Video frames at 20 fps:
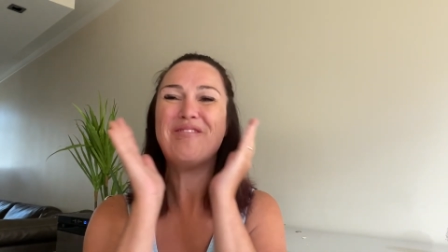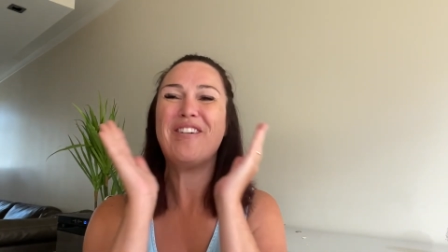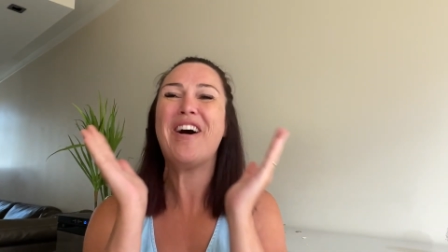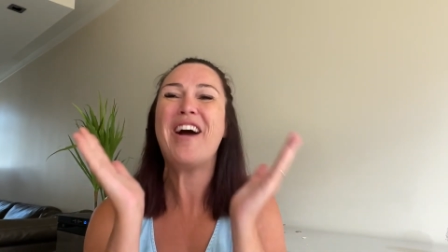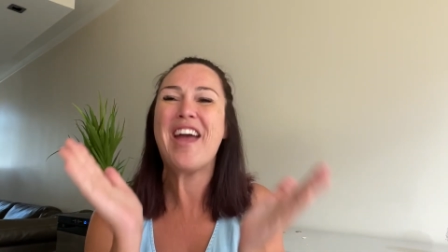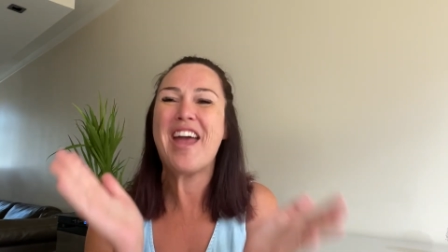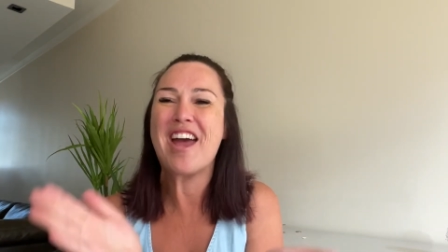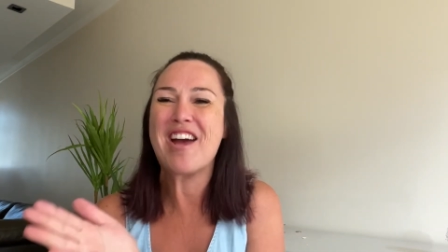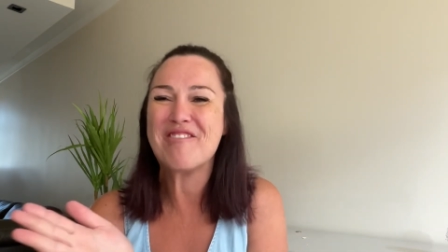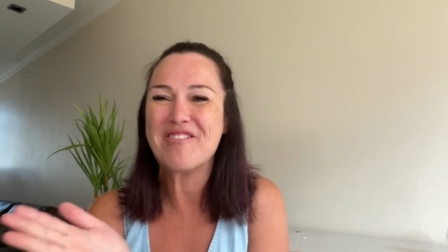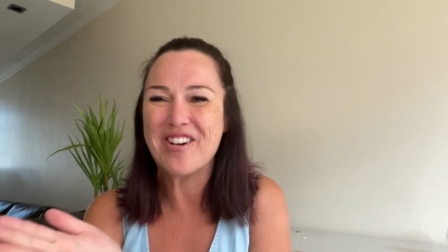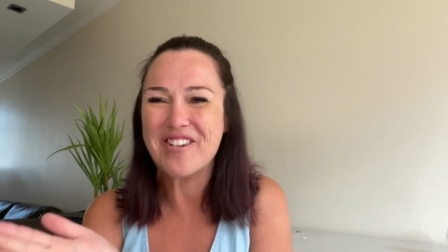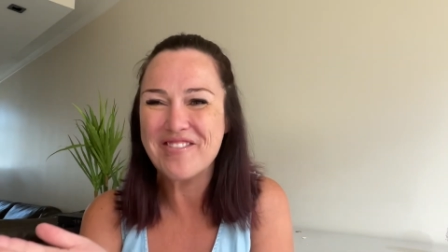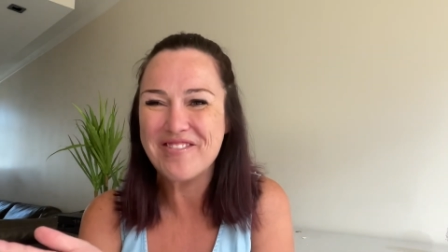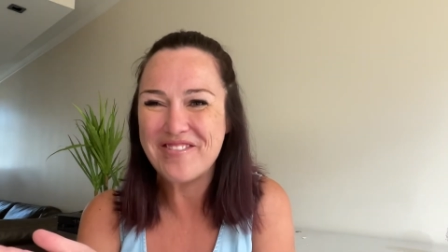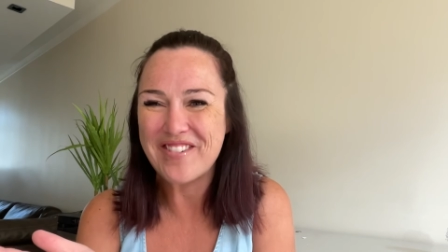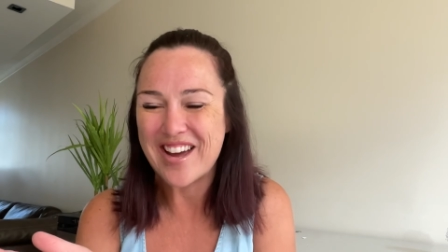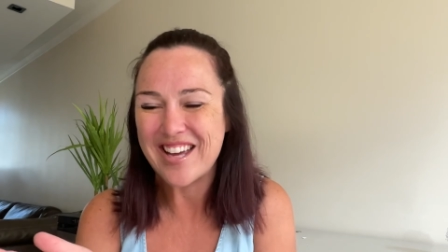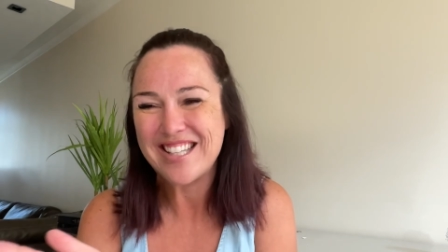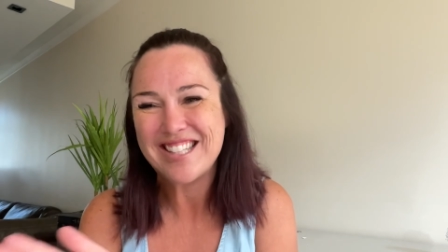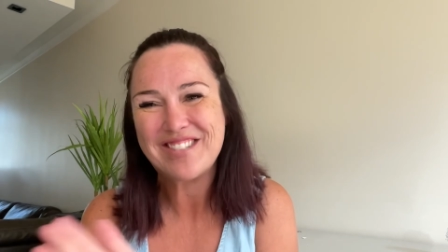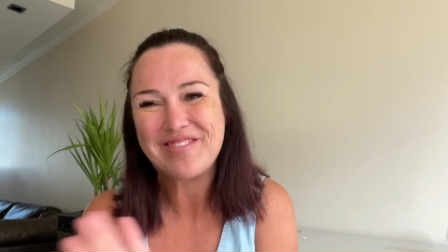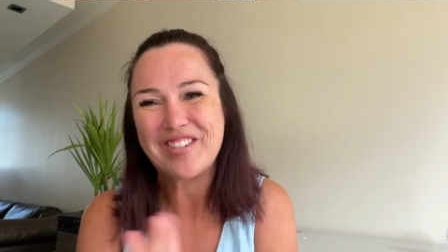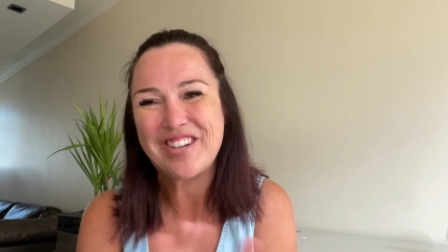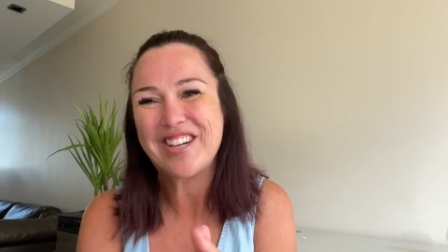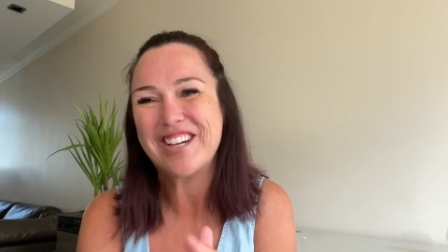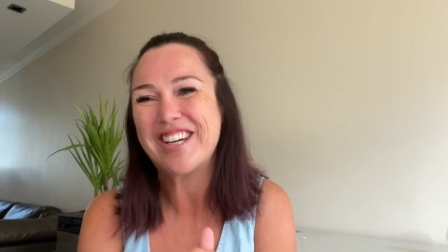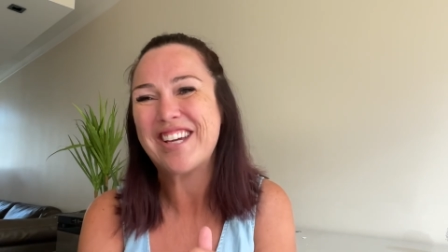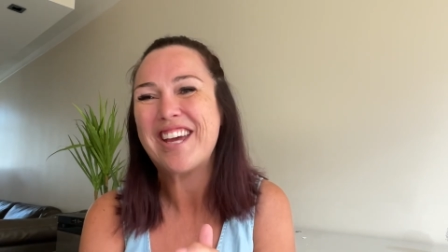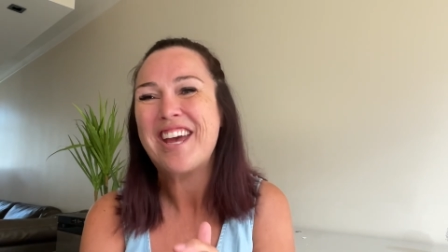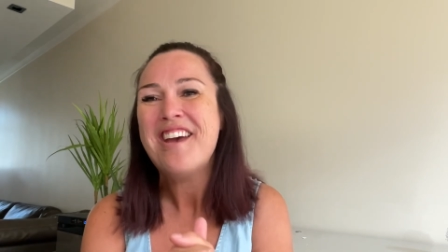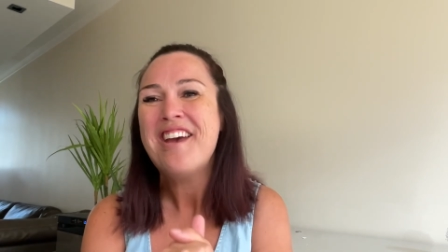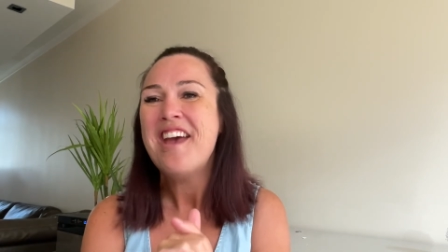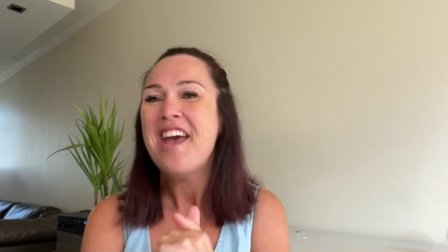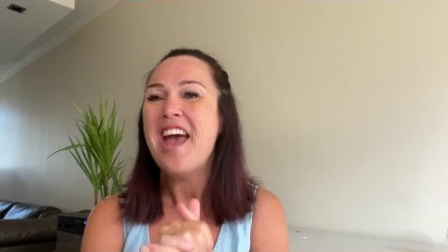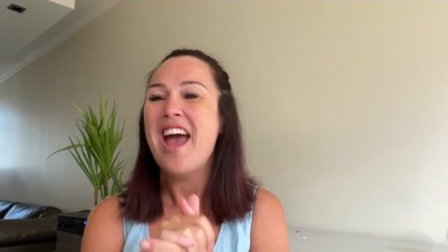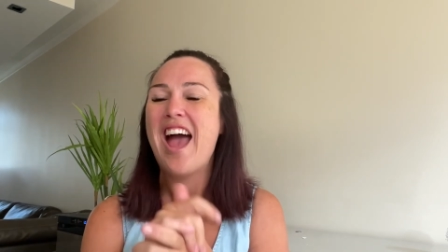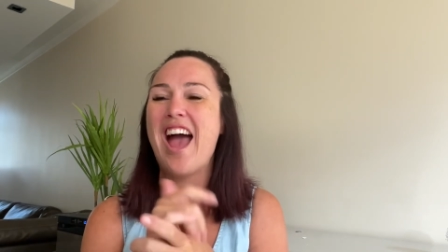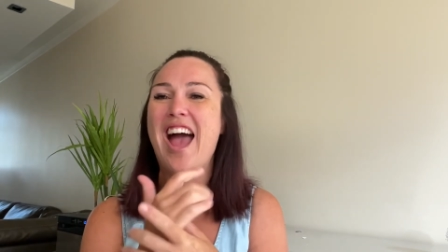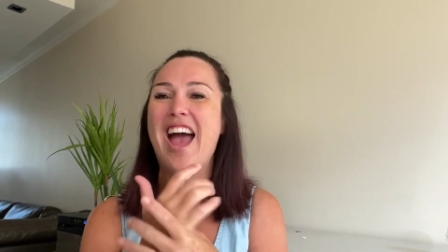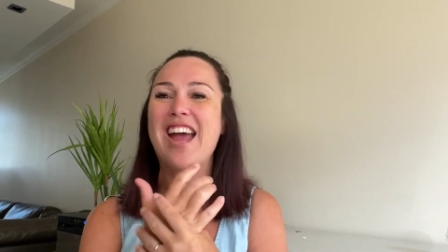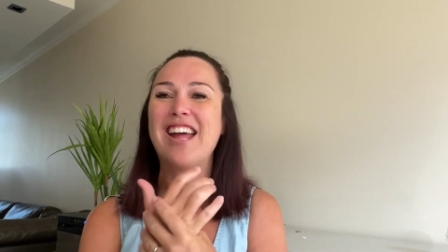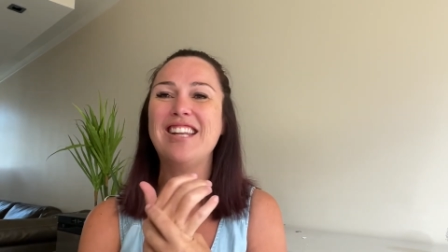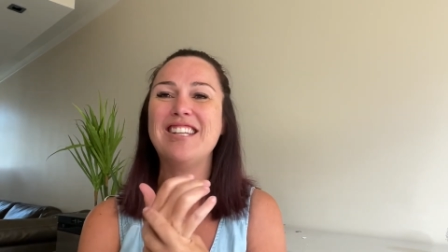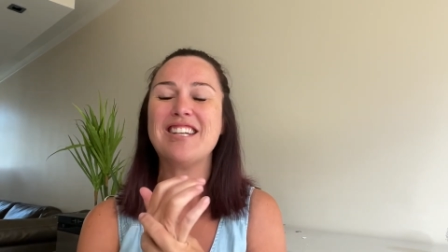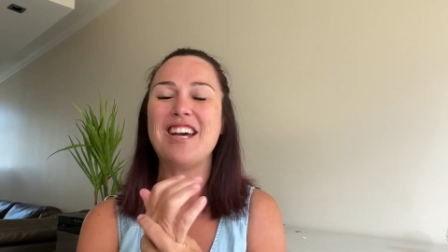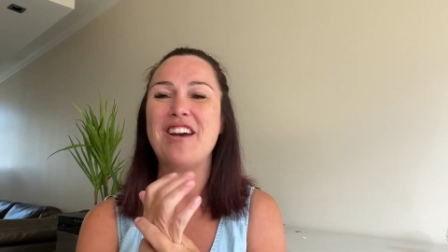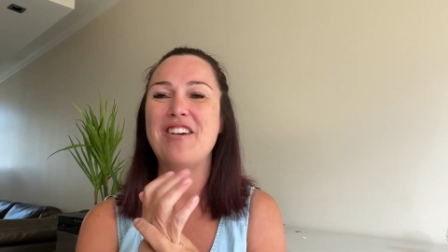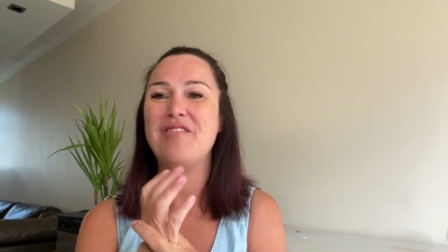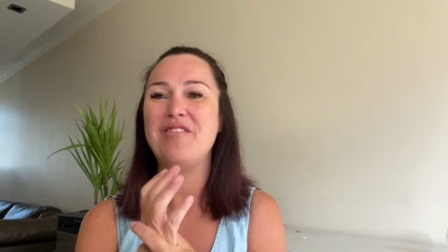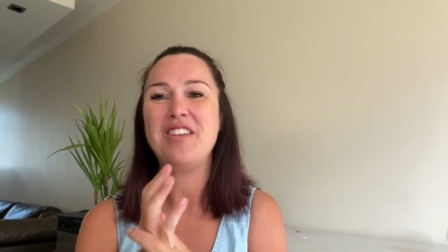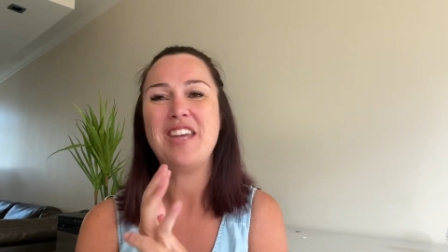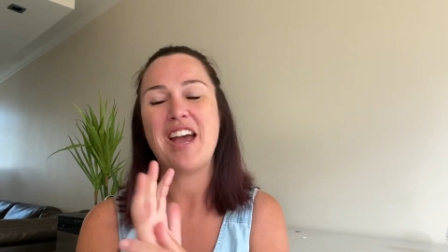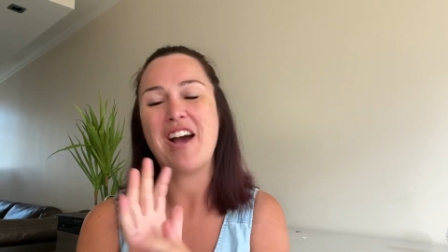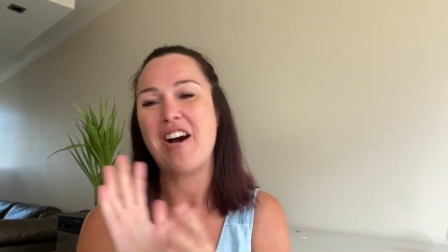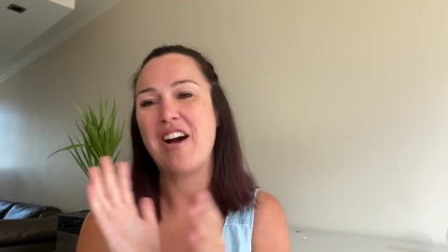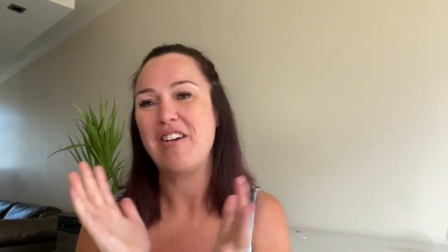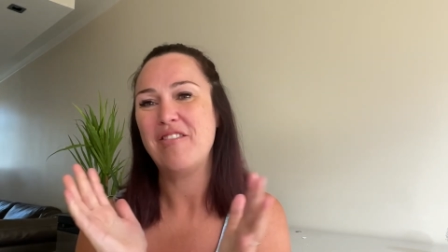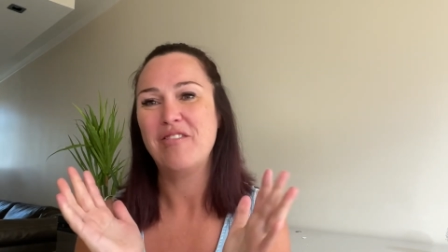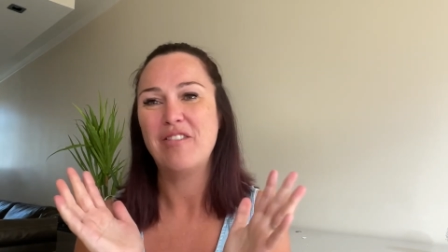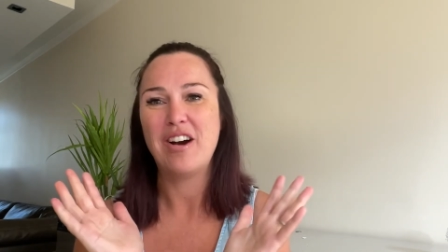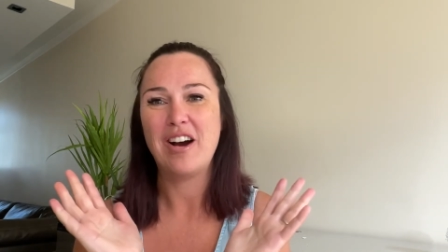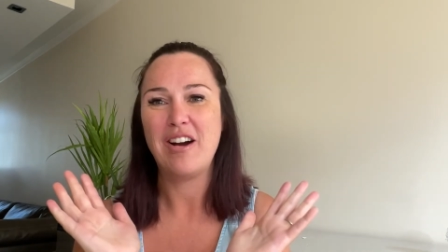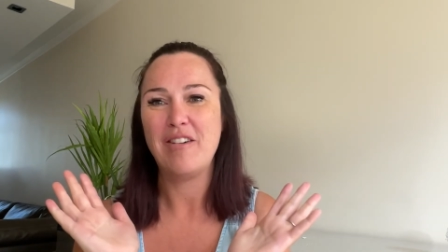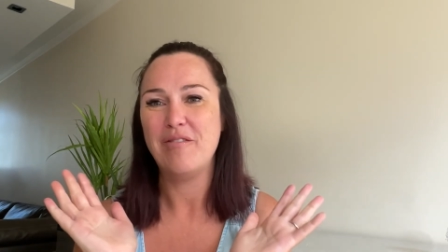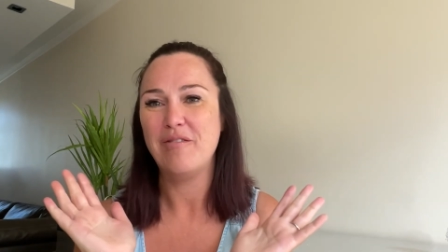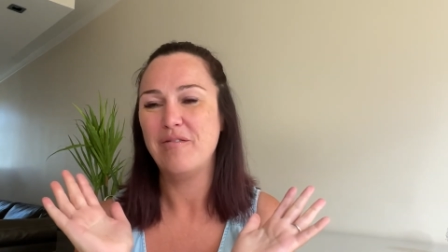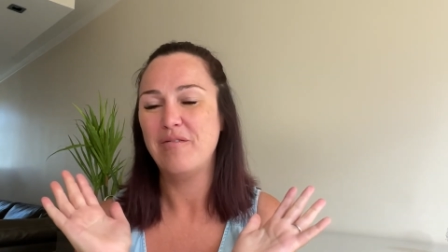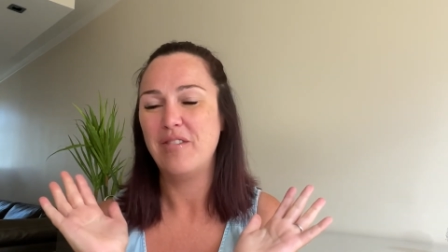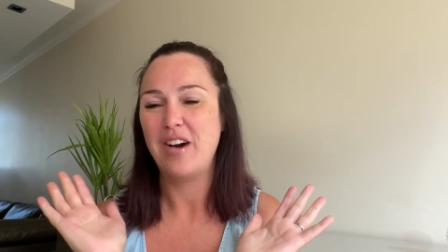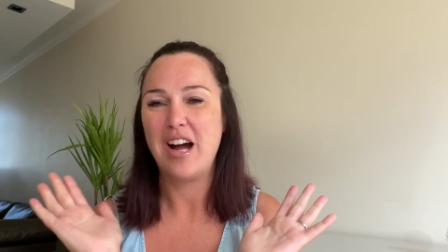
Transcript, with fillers: but I am on Facebook. And um, yeah, I'm, I'm,